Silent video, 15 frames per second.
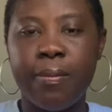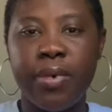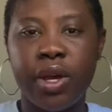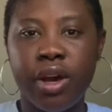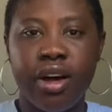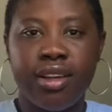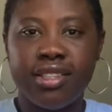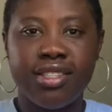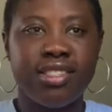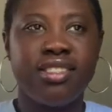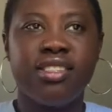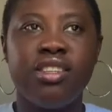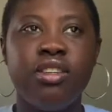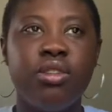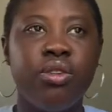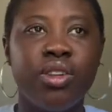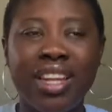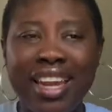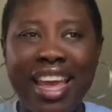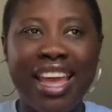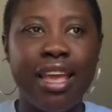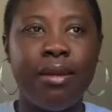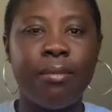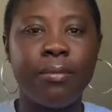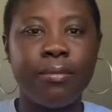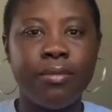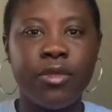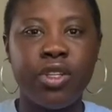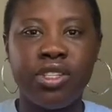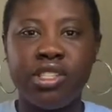because you know the name,
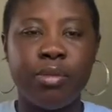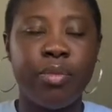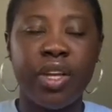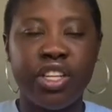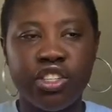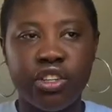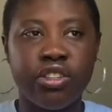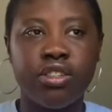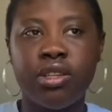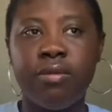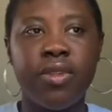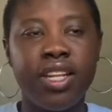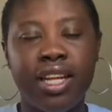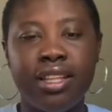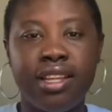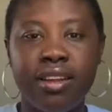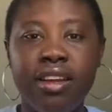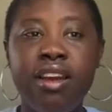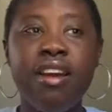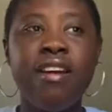because it's a big church or something like that.